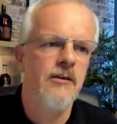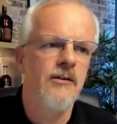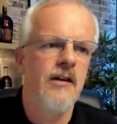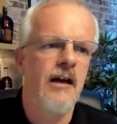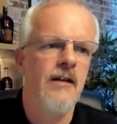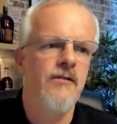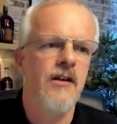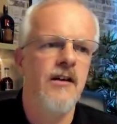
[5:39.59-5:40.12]
Good
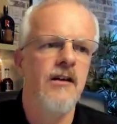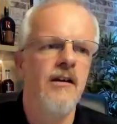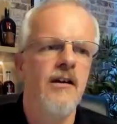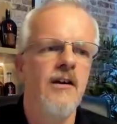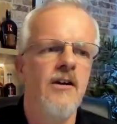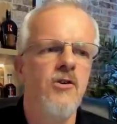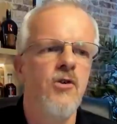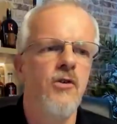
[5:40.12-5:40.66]
to have you.
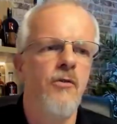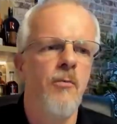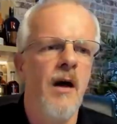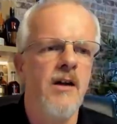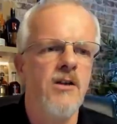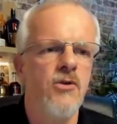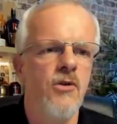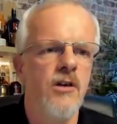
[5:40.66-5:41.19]
Drew from
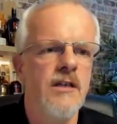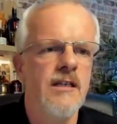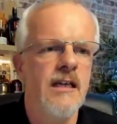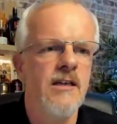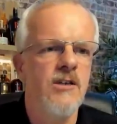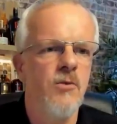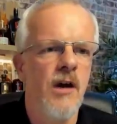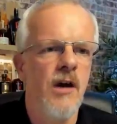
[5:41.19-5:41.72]
Arizona is
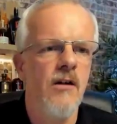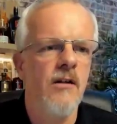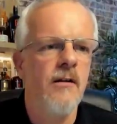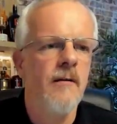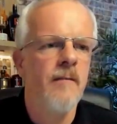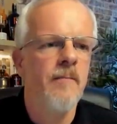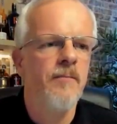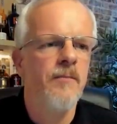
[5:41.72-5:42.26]
in as
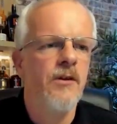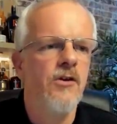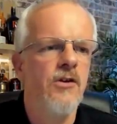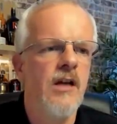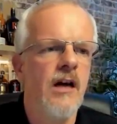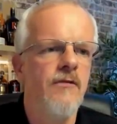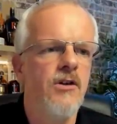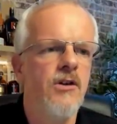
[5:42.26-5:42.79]
well.
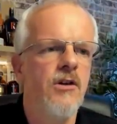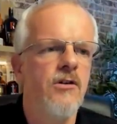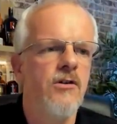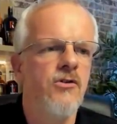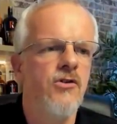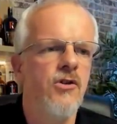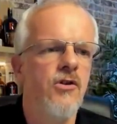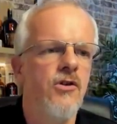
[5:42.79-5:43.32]
Good to have you,
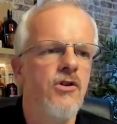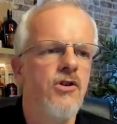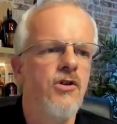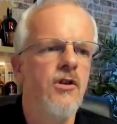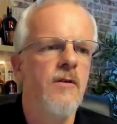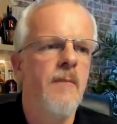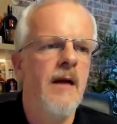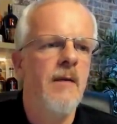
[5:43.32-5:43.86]
Drew.
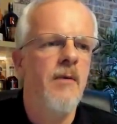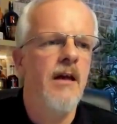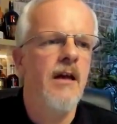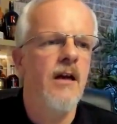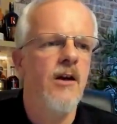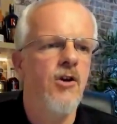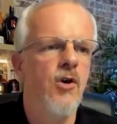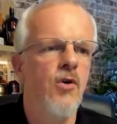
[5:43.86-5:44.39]
Stewie
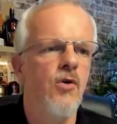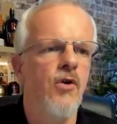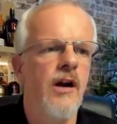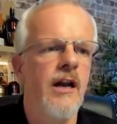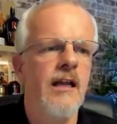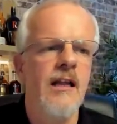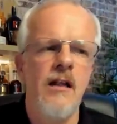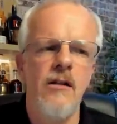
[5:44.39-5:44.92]
Baby, Cool
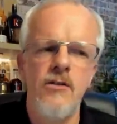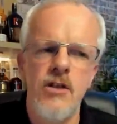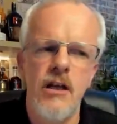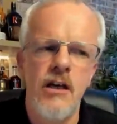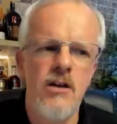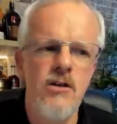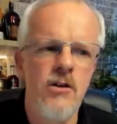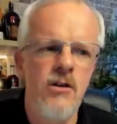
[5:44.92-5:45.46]
Running. That looks
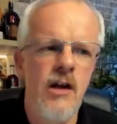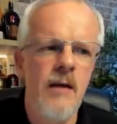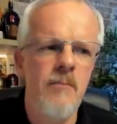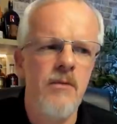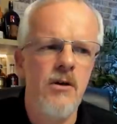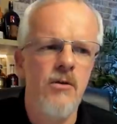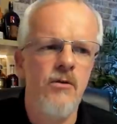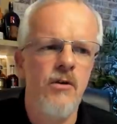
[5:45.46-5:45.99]
like a new
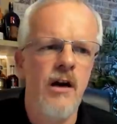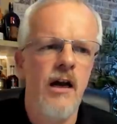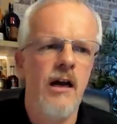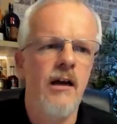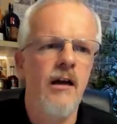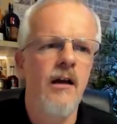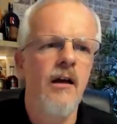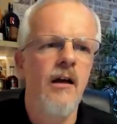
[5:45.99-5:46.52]
name, Cool
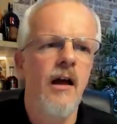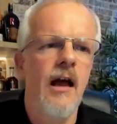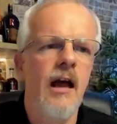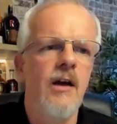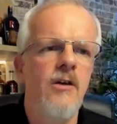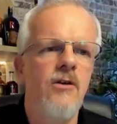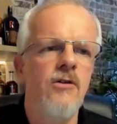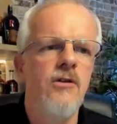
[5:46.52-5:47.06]
Running.
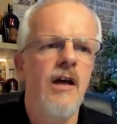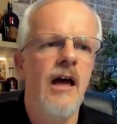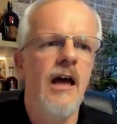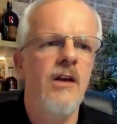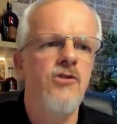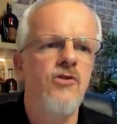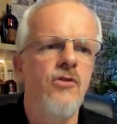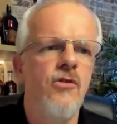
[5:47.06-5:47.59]
Good
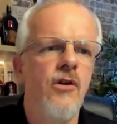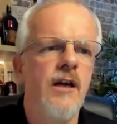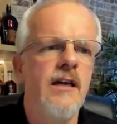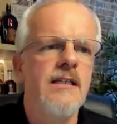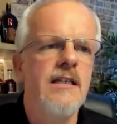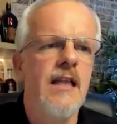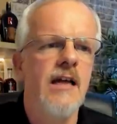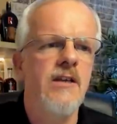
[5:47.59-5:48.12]
intro, Roy.
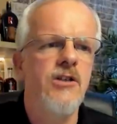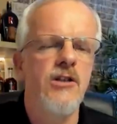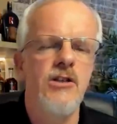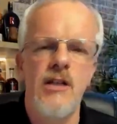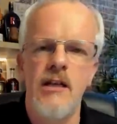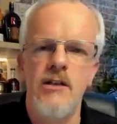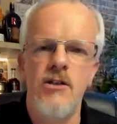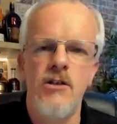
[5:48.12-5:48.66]

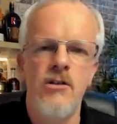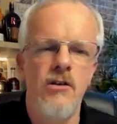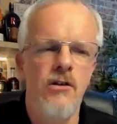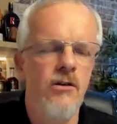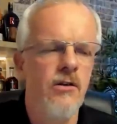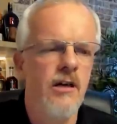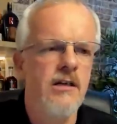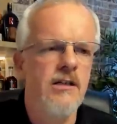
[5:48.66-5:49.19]
Slanchu to
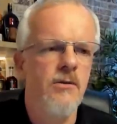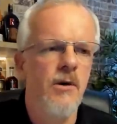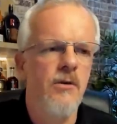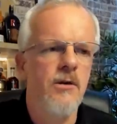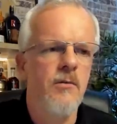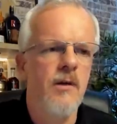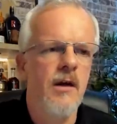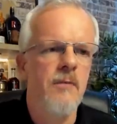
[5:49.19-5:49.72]
you. Nice to
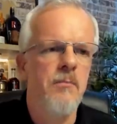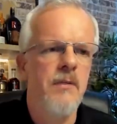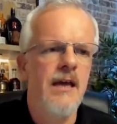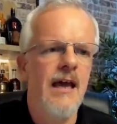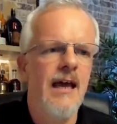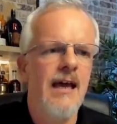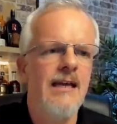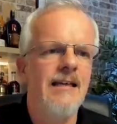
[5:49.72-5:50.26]
welcome you in.
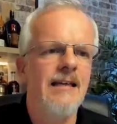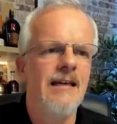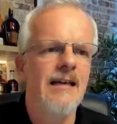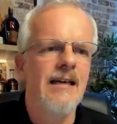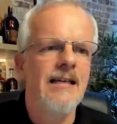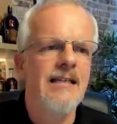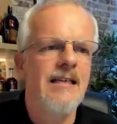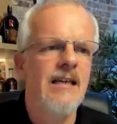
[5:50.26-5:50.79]
Pete Head
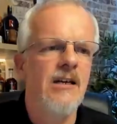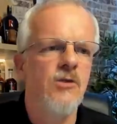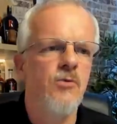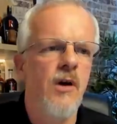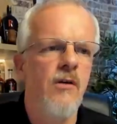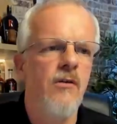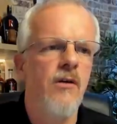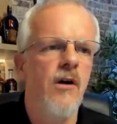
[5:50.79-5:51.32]
is here
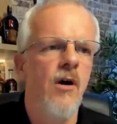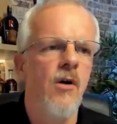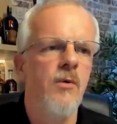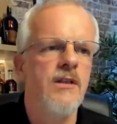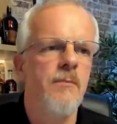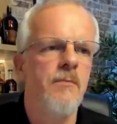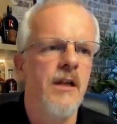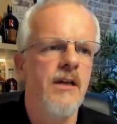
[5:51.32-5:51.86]
as well.
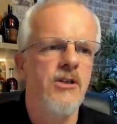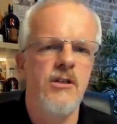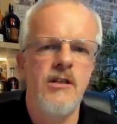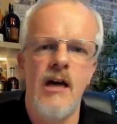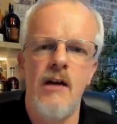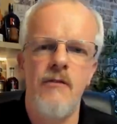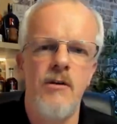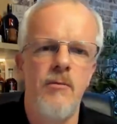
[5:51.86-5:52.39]
Always a pleasure
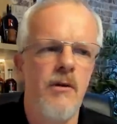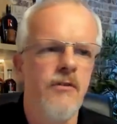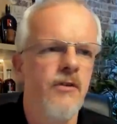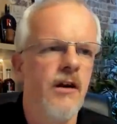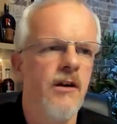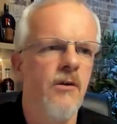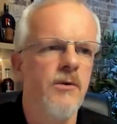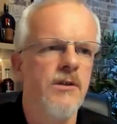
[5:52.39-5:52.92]
to have you, my
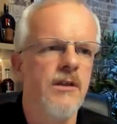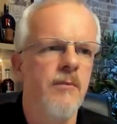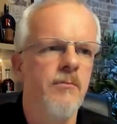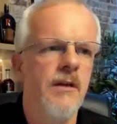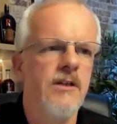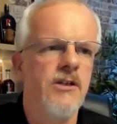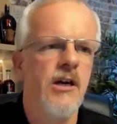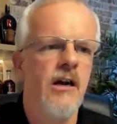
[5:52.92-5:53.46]
friend. Always a
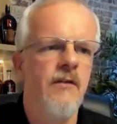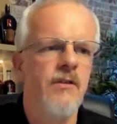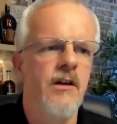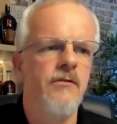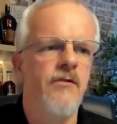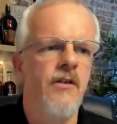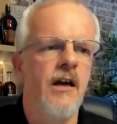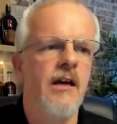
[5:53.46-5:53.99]
pleasure to have
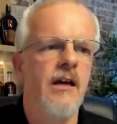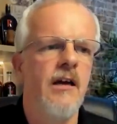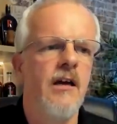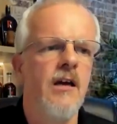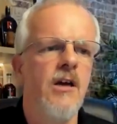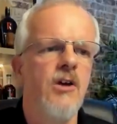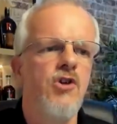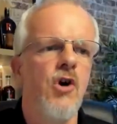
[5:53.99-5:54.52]
you in, Frank.
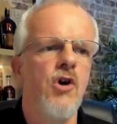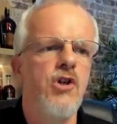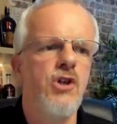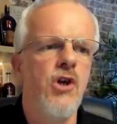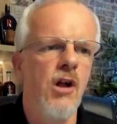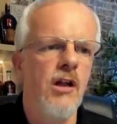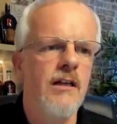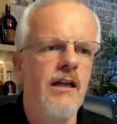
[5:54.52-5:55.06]

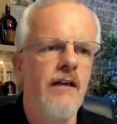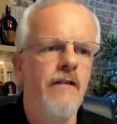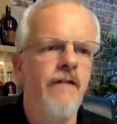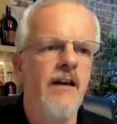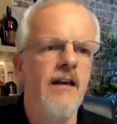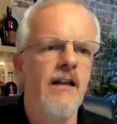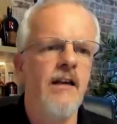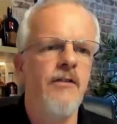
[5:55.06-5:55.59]
Josh Golliday,
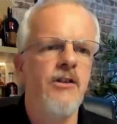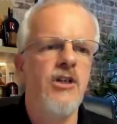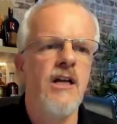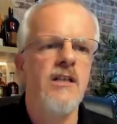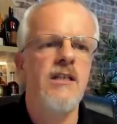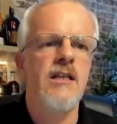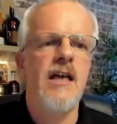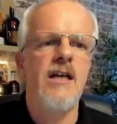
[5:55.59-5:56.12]
finally have a
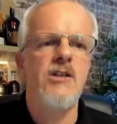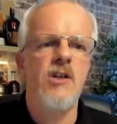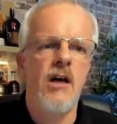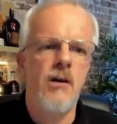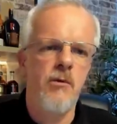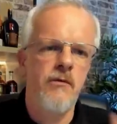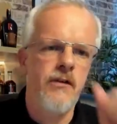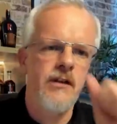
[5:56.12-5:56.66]
chance to catch an
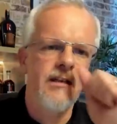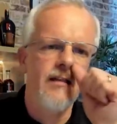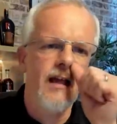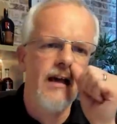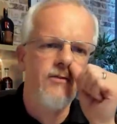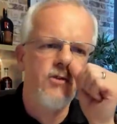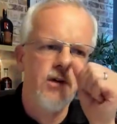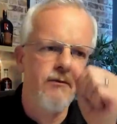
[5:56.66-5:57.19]
Aquavita
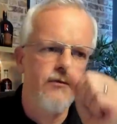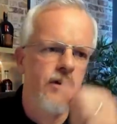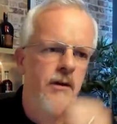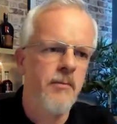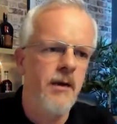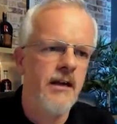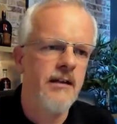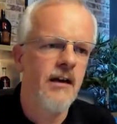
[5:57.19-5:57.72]
live stream for
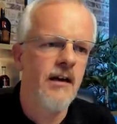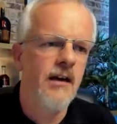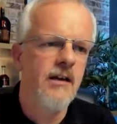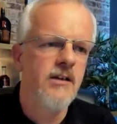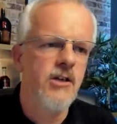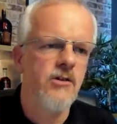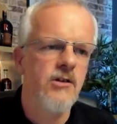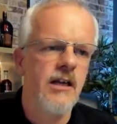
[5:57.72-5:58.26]
a bit.
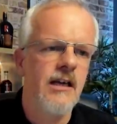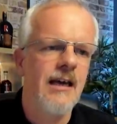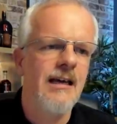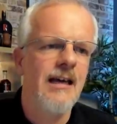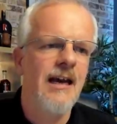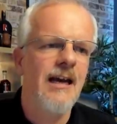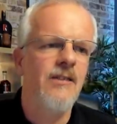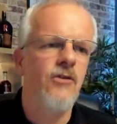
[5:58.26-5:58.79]
Sounds like a
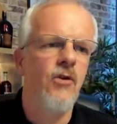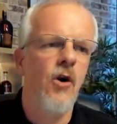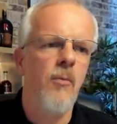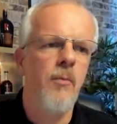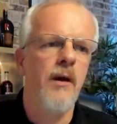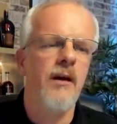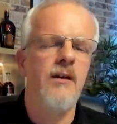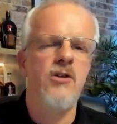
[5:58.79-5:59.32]
great
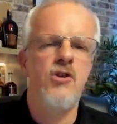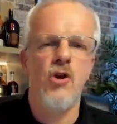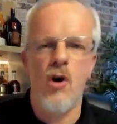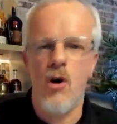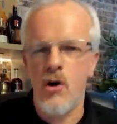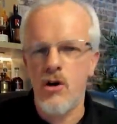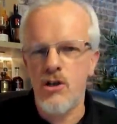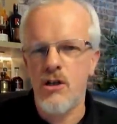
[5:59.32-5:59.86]
topic.
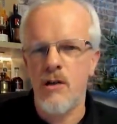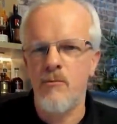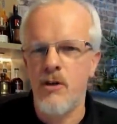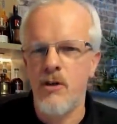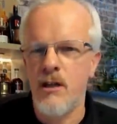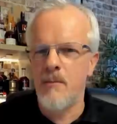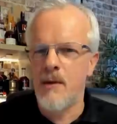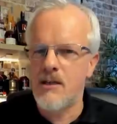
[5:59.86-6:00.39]
Josh, I'm
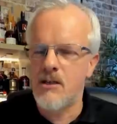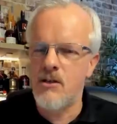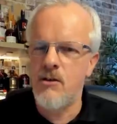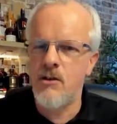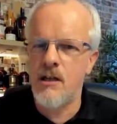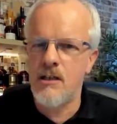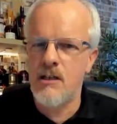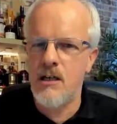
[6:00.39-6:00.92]
missing
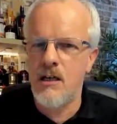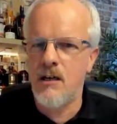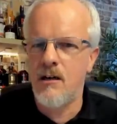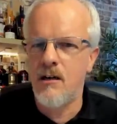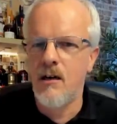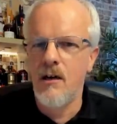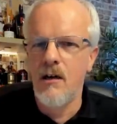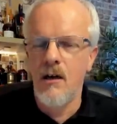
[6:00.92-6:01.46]
you this year.
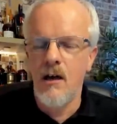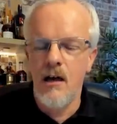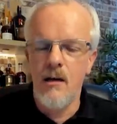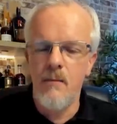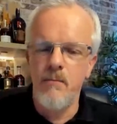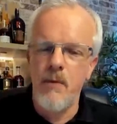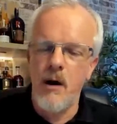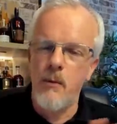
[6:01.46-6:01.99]

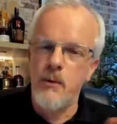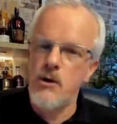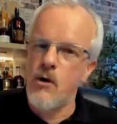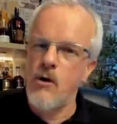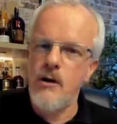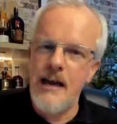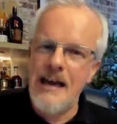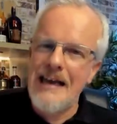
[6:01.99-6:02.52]
But I was
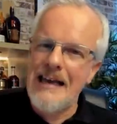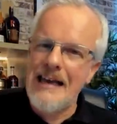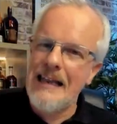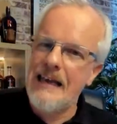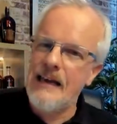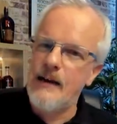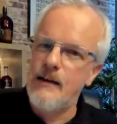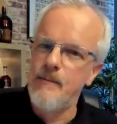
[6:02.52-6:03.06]
on
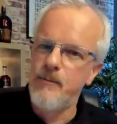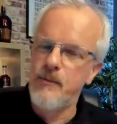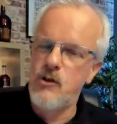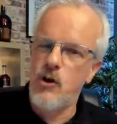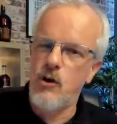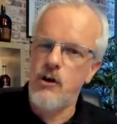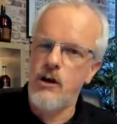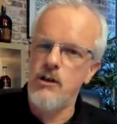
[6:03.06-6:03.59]
earlier
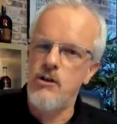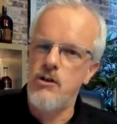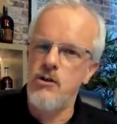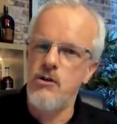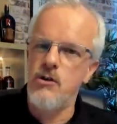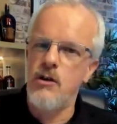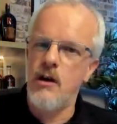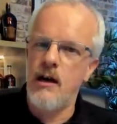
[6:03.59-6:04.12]
talking
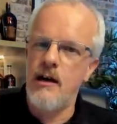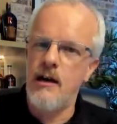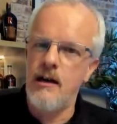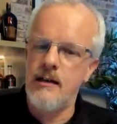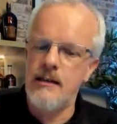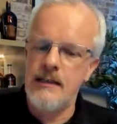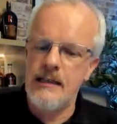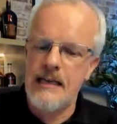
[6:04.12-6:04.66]
to
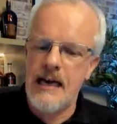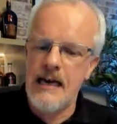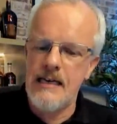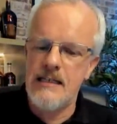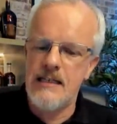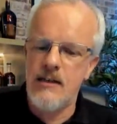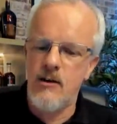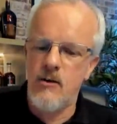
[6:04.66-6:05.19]
the
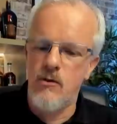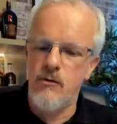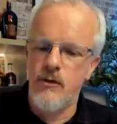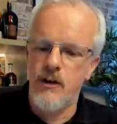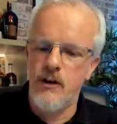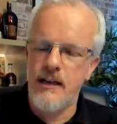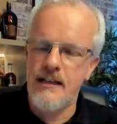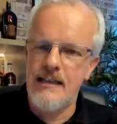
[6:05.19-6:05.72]
guys
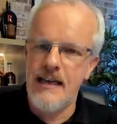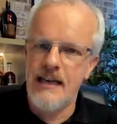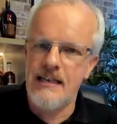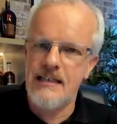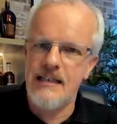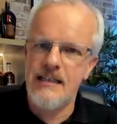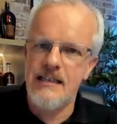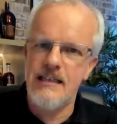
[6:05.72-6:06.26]
over in
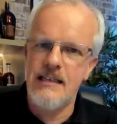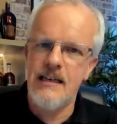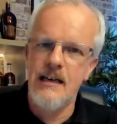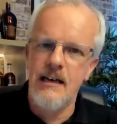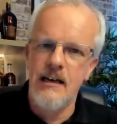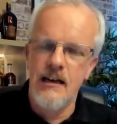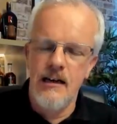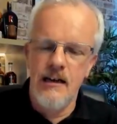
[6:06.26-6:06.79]
Texas.
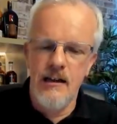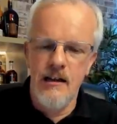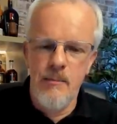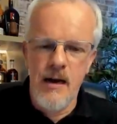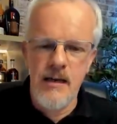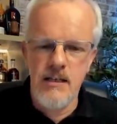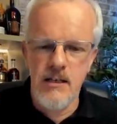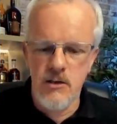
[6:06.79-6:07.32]
The
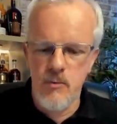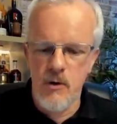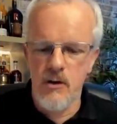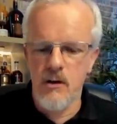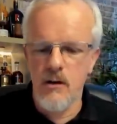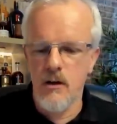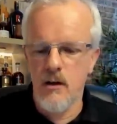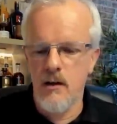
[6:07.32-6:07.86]
Bastards
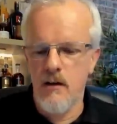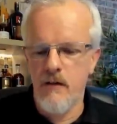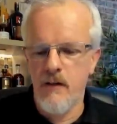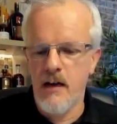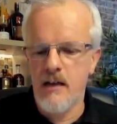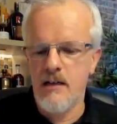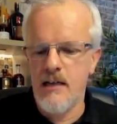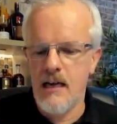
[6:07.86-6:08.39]
Ball, the
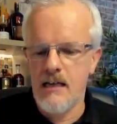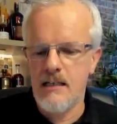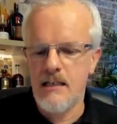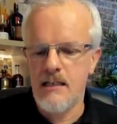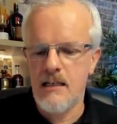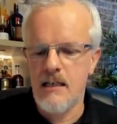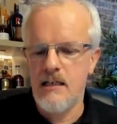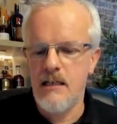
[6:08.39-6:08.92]
event in
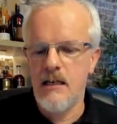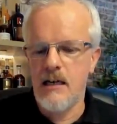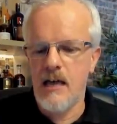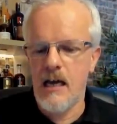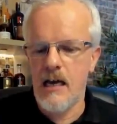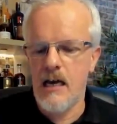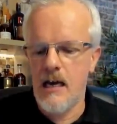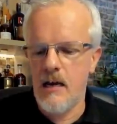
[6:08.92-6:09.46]
Texas this year
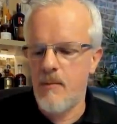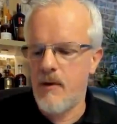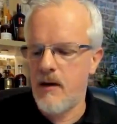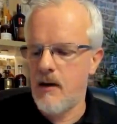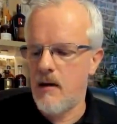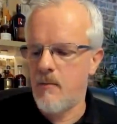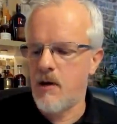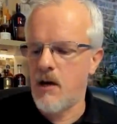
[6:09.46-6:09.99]
can't
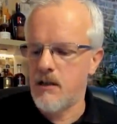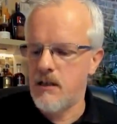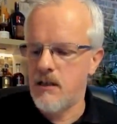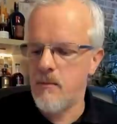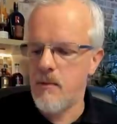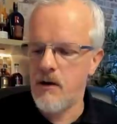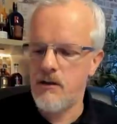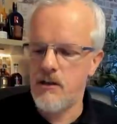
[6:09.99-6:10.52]
happen. I'm
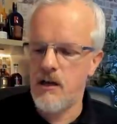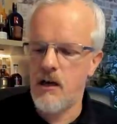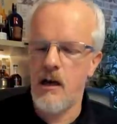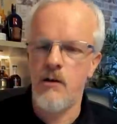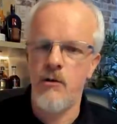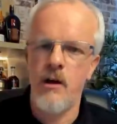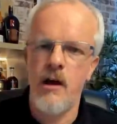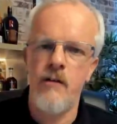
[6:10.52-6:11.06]
gutted about it.
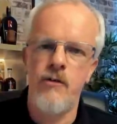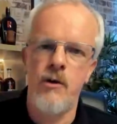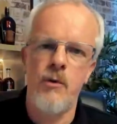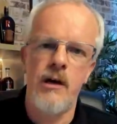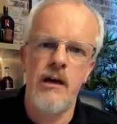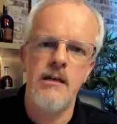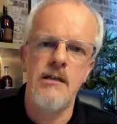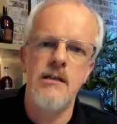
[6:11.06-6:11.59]
I know that
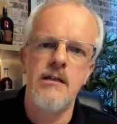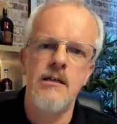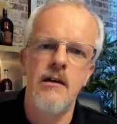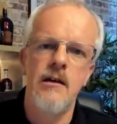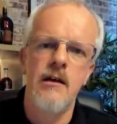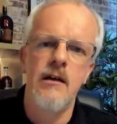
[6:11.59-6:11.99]
everyone is.